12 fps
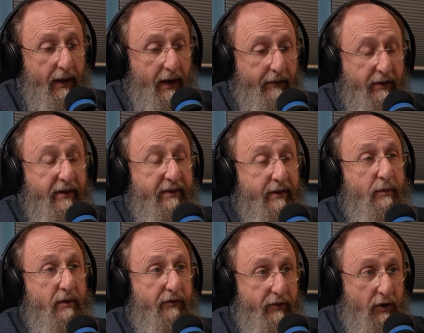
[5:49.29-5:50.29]
everything is up
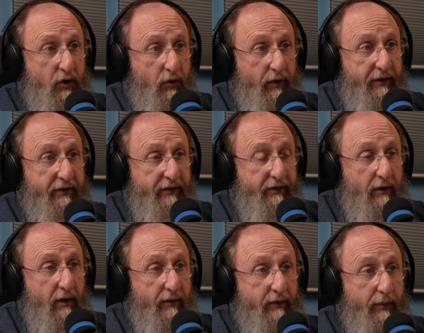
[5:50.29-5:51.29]
to free choice
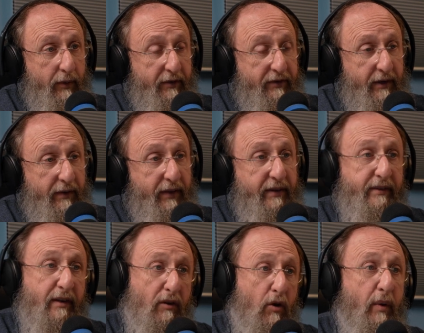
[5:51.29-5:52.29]
of a person, and things
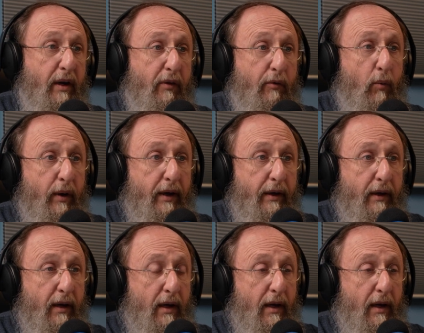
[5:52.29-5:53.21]
can go either way.